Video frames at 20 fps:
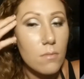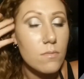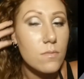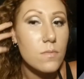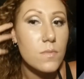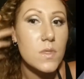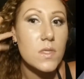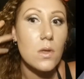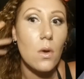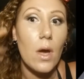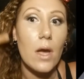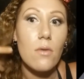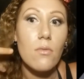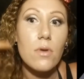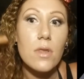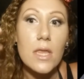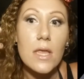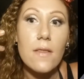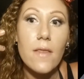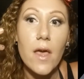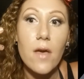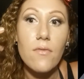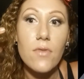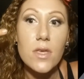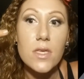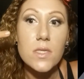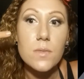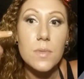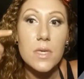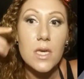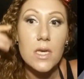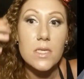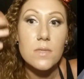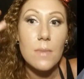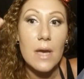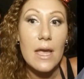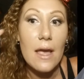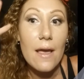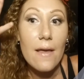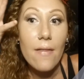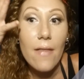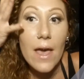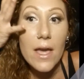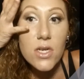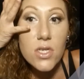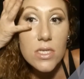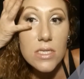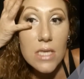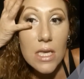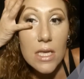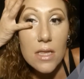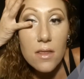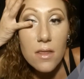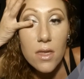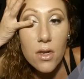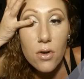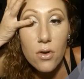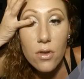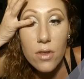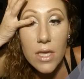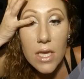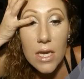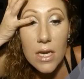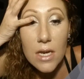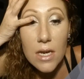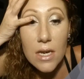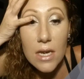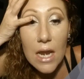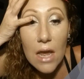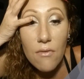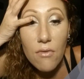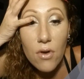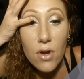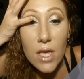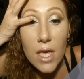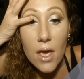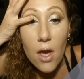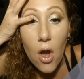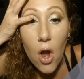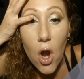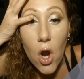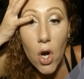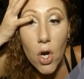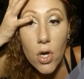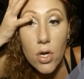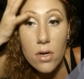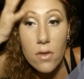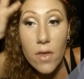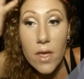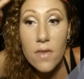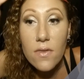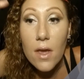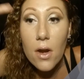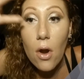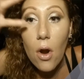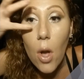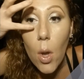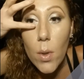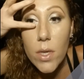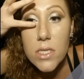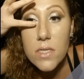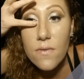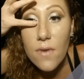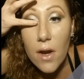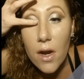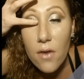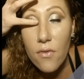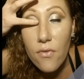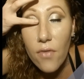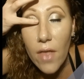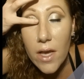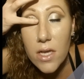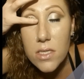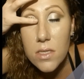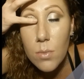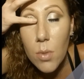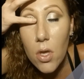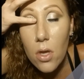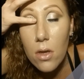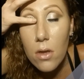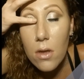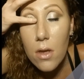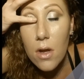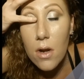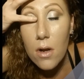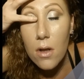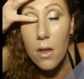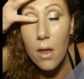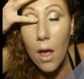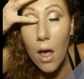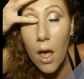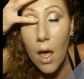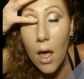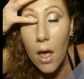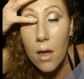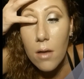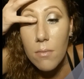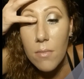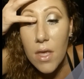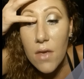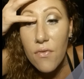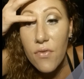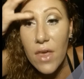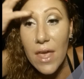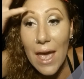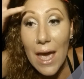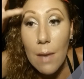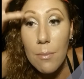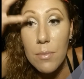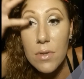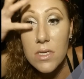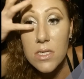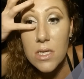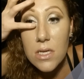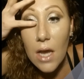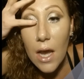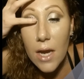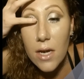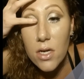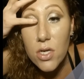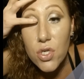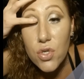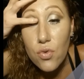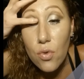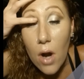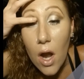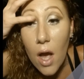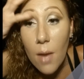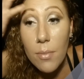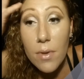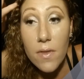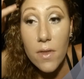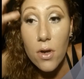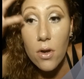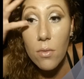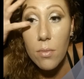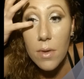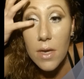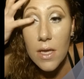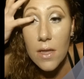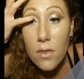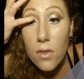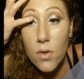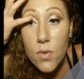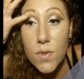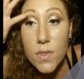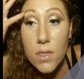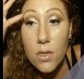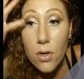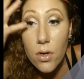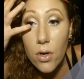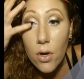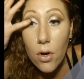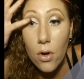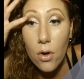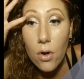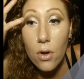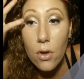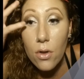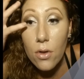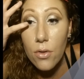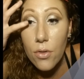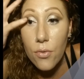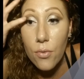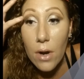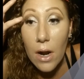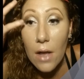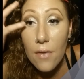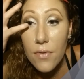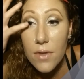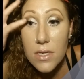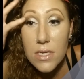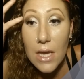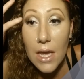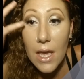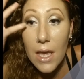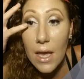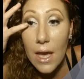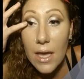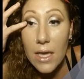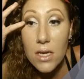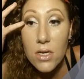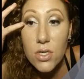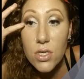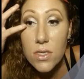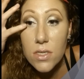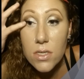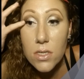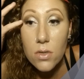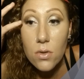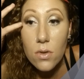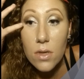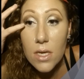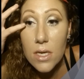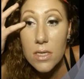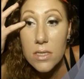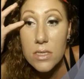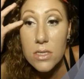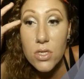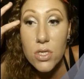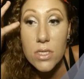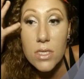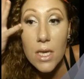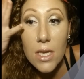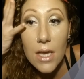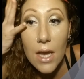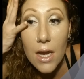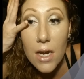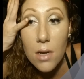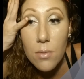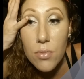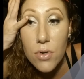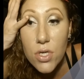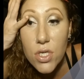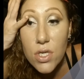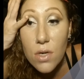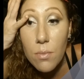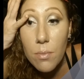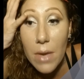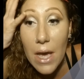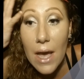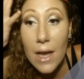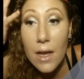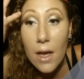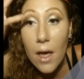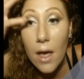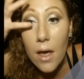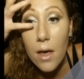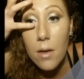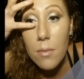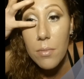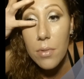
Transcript: So I really love this because my eyelashes like literally never get hard. Like they're always very flexible. If they happen to kind of drop a little bit and lose their curl throughout the day, I can just do this and just like kind of push them back up,